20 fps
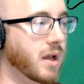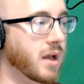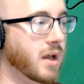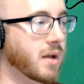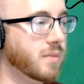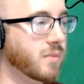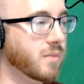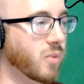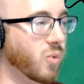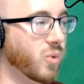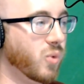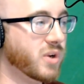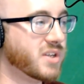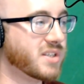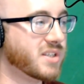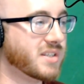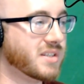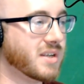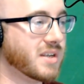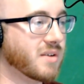which
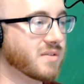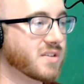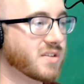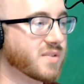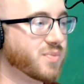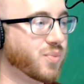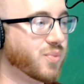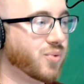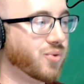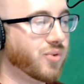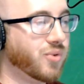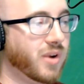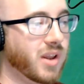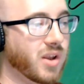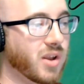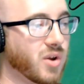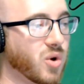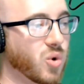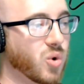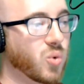sounds pretty
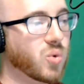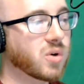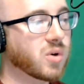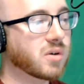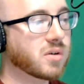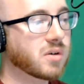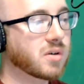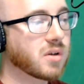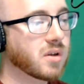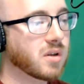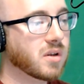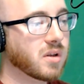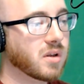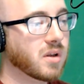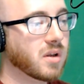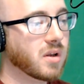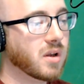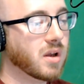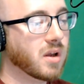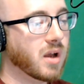cool.
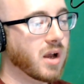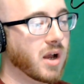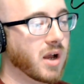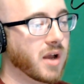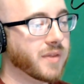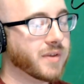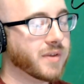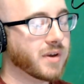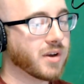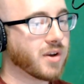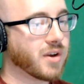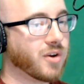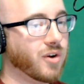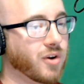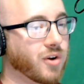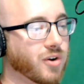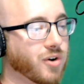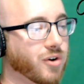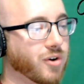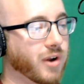The
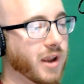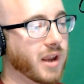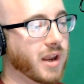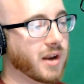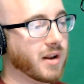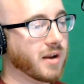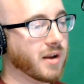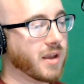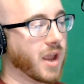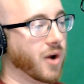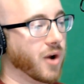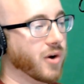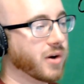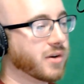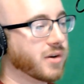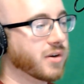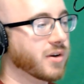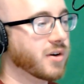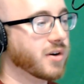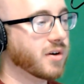create a
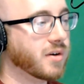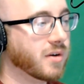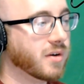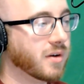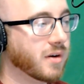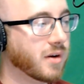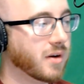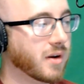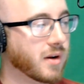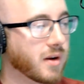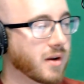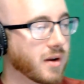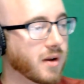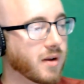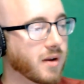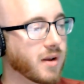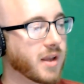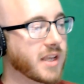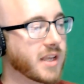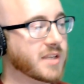character
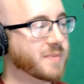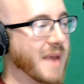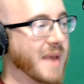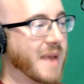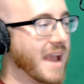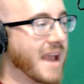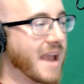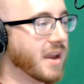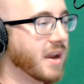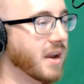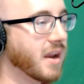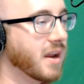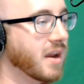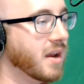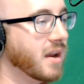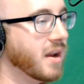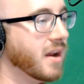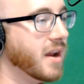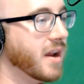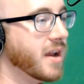is back,
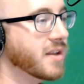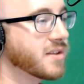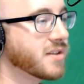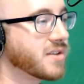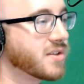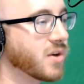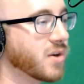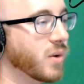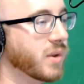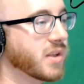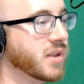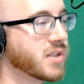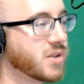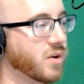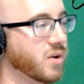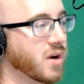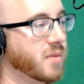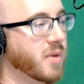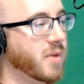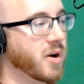and so in the story
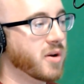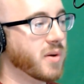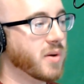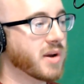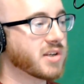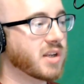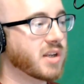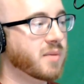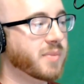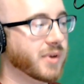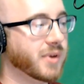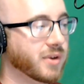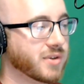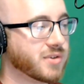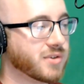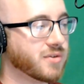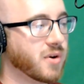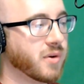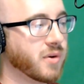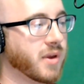mode, you actually build your
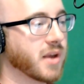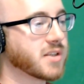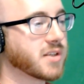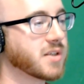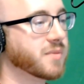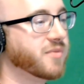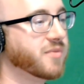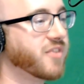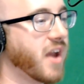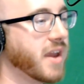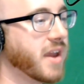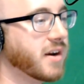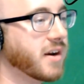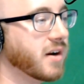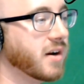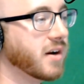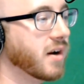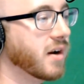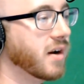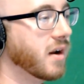own custom fighter,
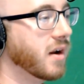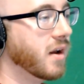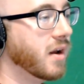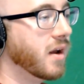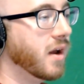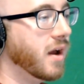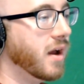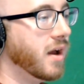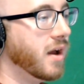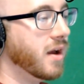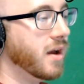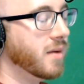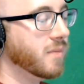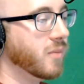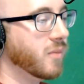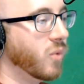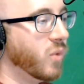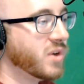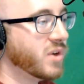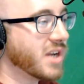
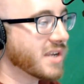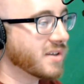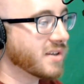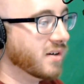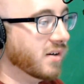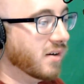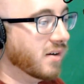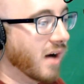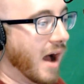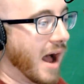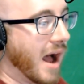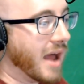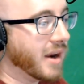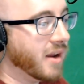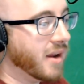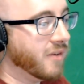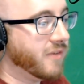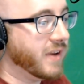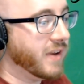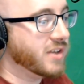which has a lot of
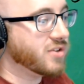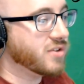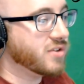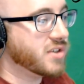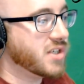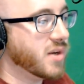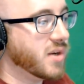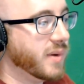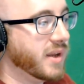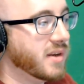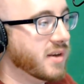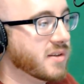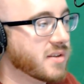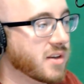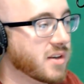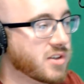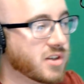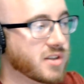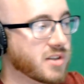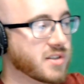features to it, such
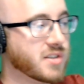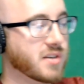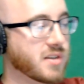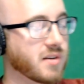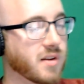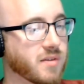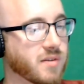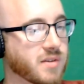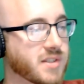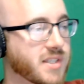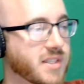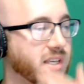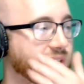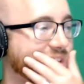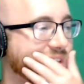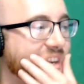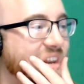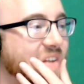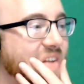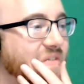as
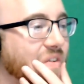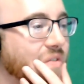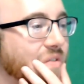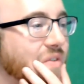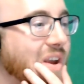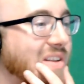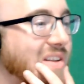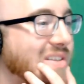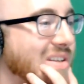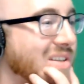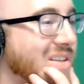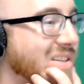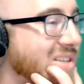16 different races,